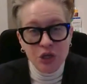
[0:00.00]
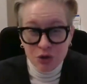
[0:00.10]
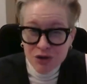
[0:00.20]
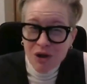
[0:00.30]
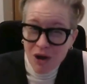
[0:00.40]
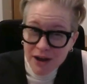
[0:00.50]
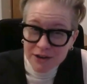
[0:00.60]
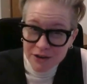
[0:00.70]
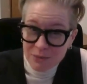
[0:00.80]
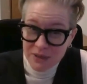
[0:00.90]
you're
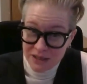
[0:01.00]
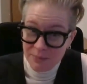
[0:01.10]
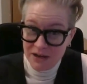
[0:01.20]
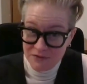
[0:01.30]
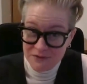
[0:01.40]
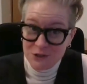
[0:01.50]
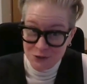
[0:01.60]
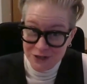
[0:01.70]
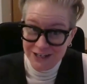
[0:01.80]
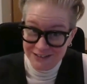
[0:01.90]
not going to be the
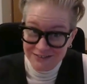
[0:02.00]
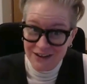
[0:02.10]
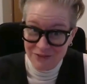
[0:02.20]
beneficiary